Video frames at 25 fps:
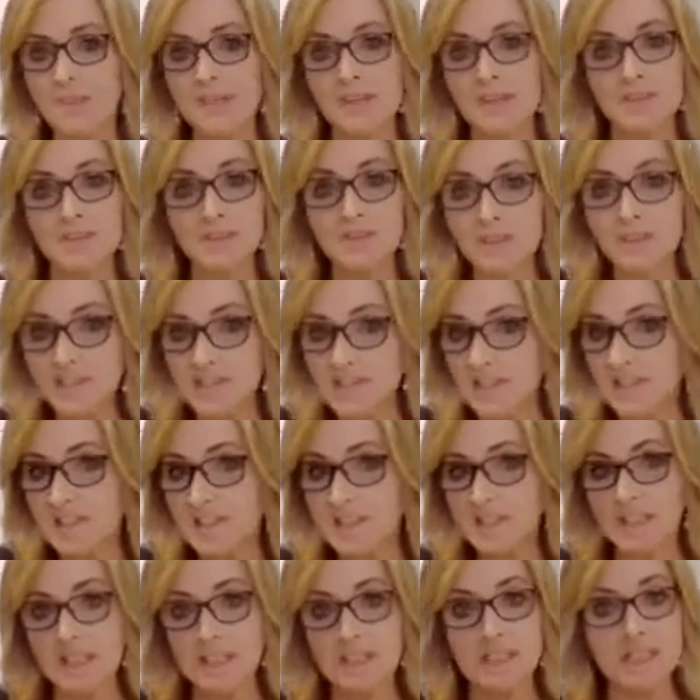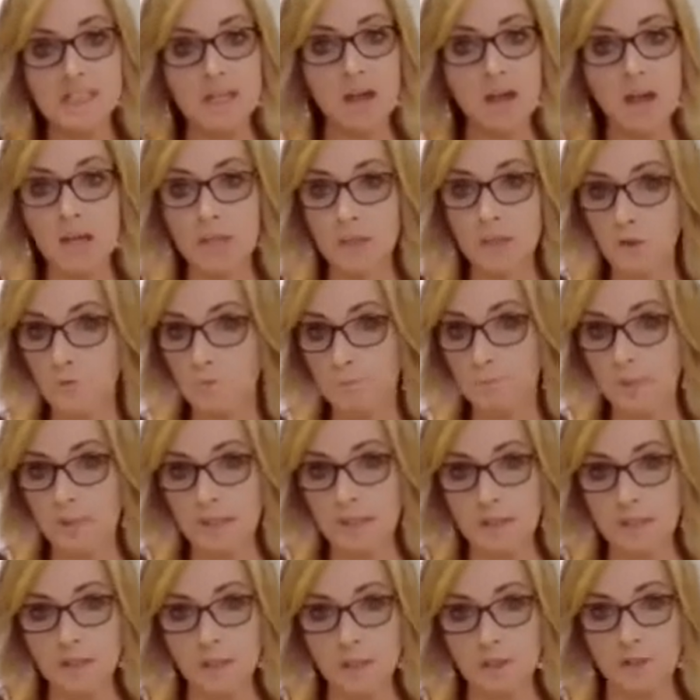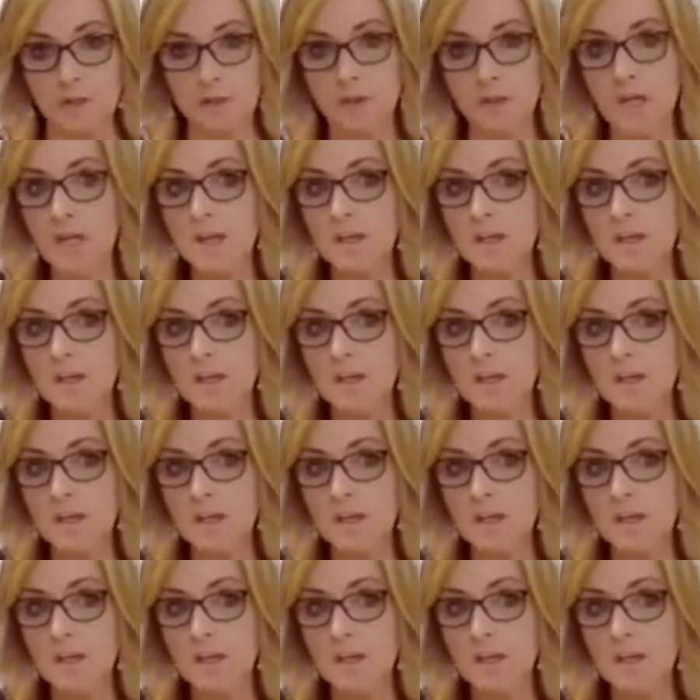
this is an entire pillar.